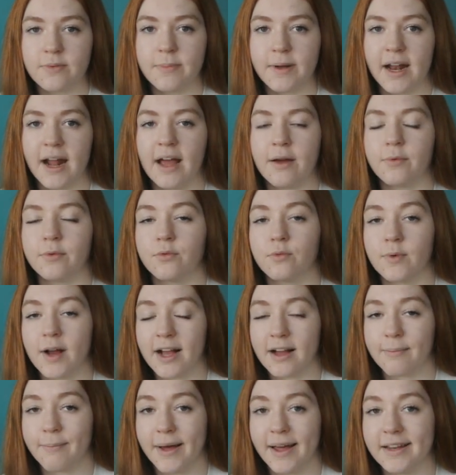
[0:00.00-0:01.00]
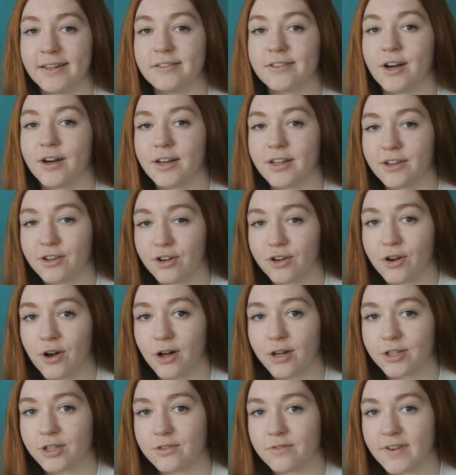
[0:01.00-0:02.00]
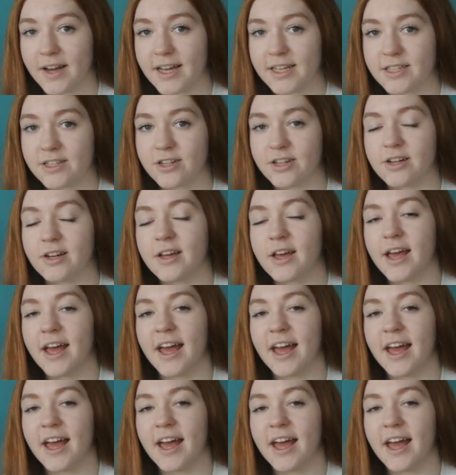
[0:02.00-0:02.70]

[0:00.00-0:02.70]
but I would recommend talking to your college advisor.